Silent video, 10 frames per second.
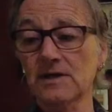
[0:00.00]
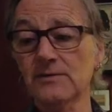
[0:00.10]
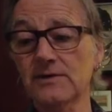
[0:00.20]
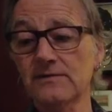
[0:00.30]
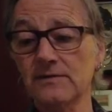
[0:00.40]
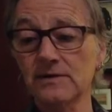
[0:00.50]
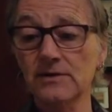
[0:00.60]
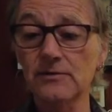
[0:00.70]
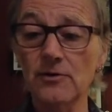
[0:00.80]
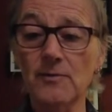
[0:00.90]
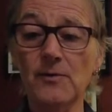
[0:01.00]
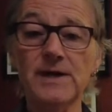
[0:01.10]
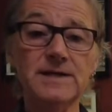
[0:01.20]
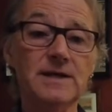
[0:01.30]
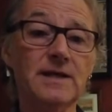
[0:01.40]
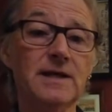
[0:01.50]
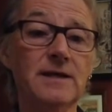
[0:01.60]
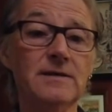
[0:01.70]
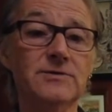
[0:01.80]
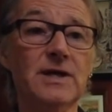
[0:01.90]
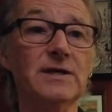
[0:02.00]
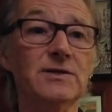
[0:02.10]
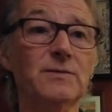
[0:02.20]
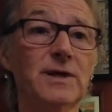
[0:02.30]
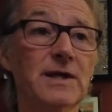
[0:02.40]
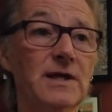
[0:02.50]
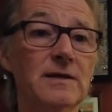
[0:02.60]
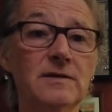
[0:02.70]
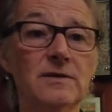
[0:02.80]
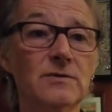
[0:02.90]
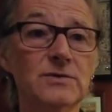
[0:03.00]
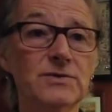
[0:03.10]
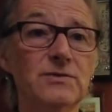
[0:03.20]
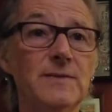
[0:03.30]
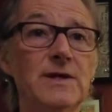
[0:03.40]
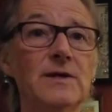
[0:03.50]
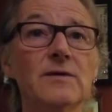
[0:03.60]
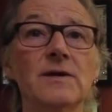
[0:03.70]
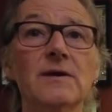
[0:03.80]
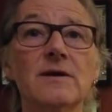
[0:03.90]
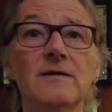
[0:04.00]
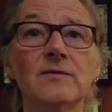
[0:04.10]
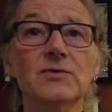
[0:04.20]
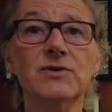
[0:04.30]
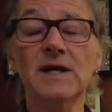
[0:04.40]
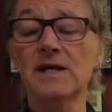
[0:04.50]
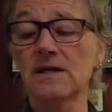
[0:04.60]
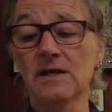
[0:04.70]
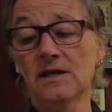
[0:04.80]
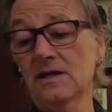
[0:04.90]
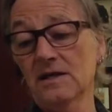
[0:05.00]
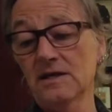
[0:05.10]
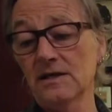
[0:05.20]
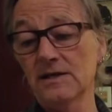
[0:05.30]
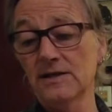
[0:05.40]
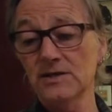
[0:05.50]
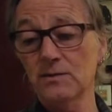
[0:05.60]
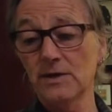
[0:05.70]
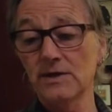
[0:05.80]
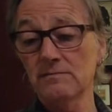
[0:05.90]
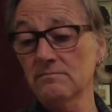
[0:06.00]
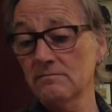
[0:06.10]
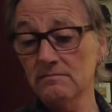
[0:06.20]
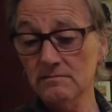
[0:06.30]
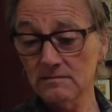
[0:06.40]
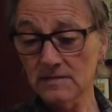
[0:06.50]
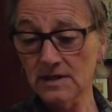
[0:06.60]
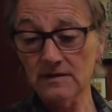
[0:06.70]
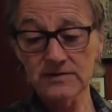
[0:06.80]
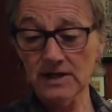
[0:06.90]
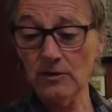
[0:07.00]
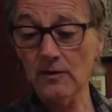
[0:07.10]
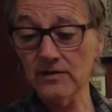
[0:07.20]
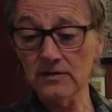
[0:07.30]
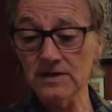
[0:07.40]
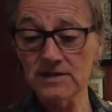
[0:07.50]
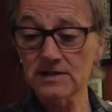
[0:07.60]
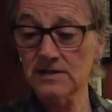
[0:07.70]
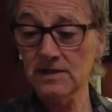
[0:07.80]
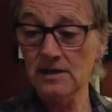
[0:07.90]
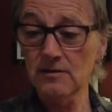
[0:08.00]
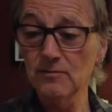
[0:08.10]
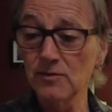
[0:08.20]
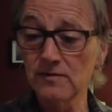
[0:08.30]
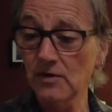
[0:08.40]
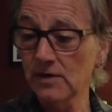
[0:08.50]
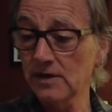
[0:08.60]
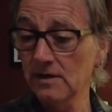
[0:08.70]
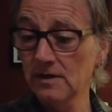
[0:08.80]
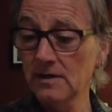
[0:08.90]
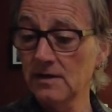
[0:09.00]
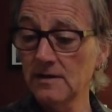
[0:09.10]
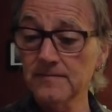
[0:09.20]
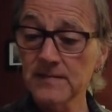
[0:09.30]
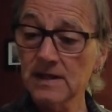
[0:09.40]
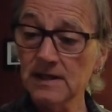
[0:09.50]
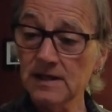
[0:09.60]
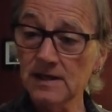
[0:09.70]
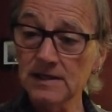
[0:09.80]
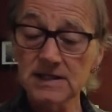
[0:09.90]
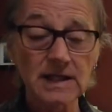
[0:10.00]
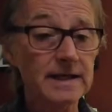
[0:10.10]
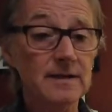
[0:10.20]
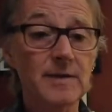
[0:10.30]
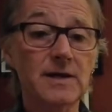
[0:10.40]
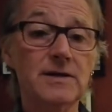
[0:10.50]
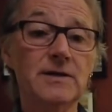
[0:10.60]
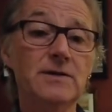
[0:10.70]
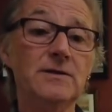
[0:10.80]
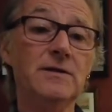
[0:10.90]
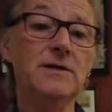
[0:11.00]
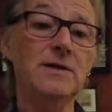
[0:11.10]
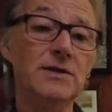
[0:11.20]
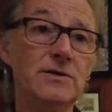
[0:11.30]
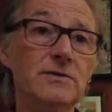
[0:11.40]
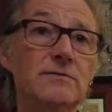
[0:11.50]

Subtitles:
would ever really go out my way to kind of get try this one again. You know, there's too many out there that I've not tried, and this one, I'll take it off the list and I'll move on. Slightly better than your